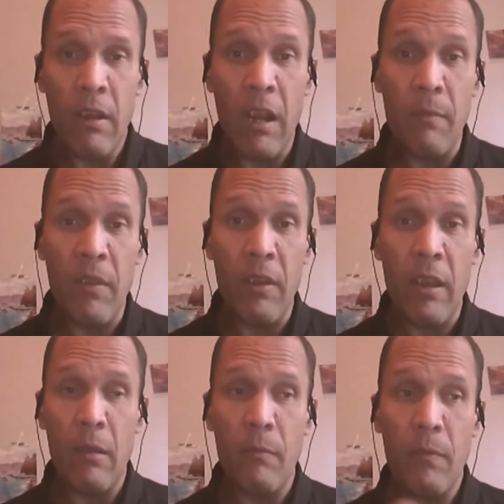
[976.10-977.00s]
game, they
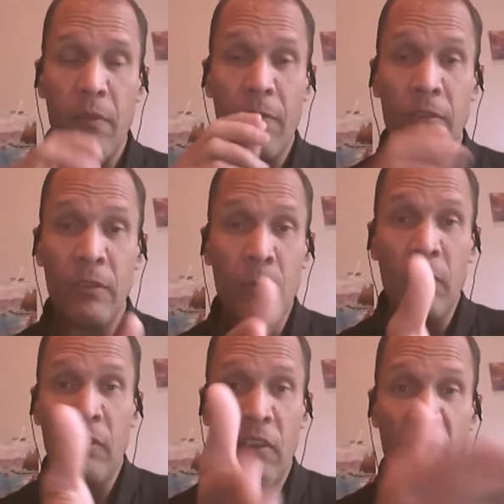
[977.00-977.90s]
can, but for some
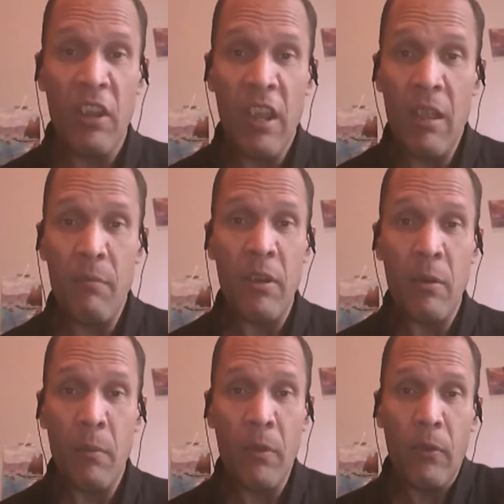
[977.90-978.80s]
reason, they can't beat
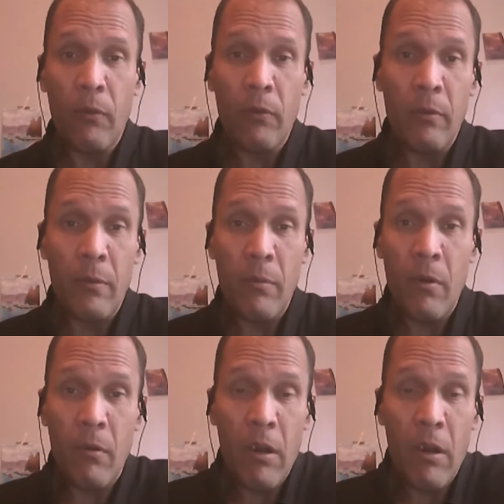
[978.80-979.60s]
them at the Super Bowl,